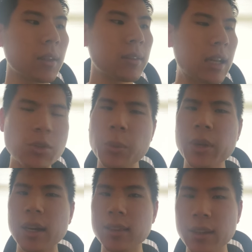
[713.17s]
that's what we
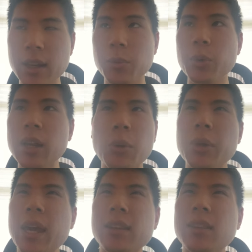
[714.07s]
got to think. We, we
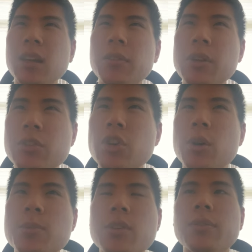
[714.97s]
can't think of in
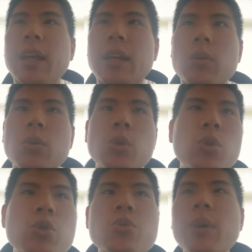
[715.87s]
terms of like
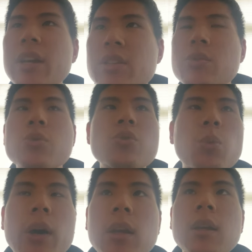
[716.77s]
who's race, who's
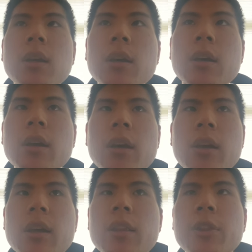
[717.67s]
what.
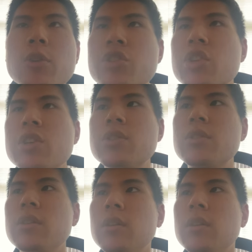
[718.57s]
There's just